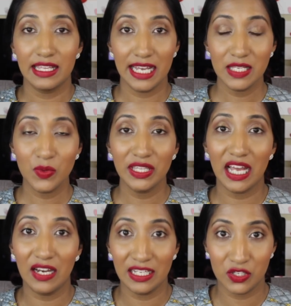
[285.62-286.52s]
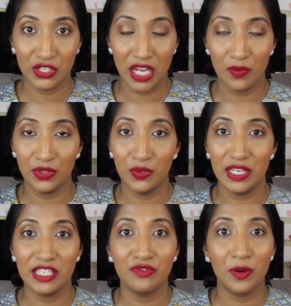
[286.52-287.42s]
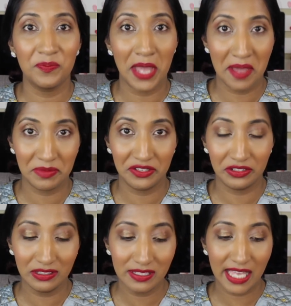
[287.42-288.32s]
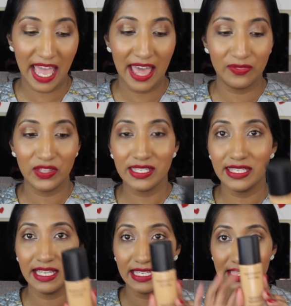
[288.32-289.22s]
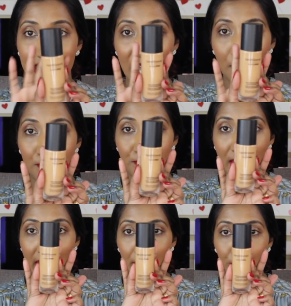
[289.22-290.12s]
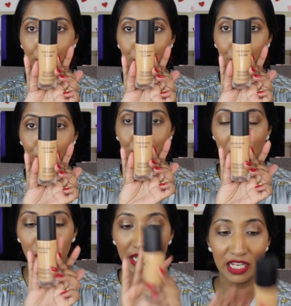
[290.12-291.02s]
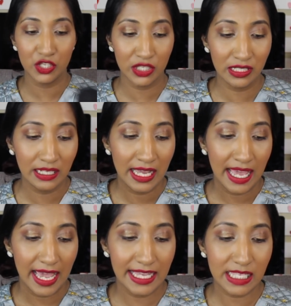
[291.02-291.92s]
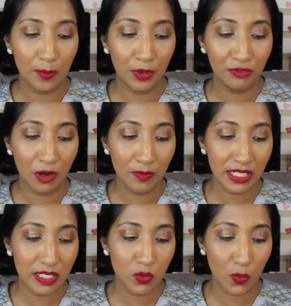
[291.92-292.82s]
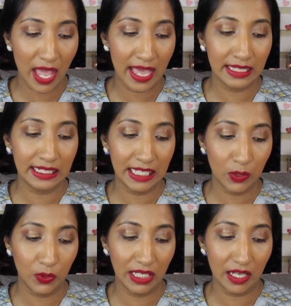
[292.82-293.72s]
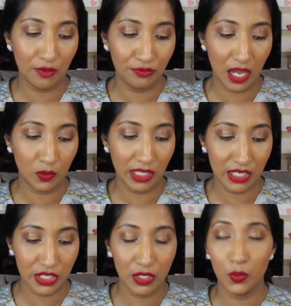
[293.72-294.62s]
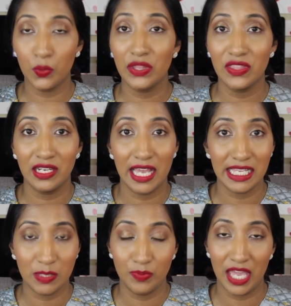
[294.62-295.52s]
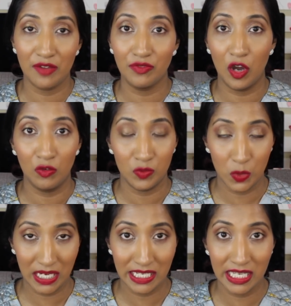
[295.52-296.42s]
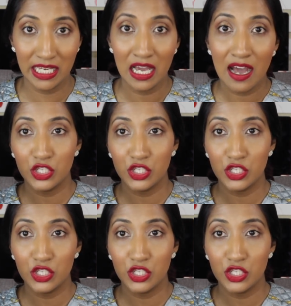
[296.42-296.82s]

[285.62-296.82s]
The next one that I'd like to share with you is from BareMinerals, and this is their Bare Pro foundation. It's a performance Advanced Wear Liquid Foundation with an SPF of 20.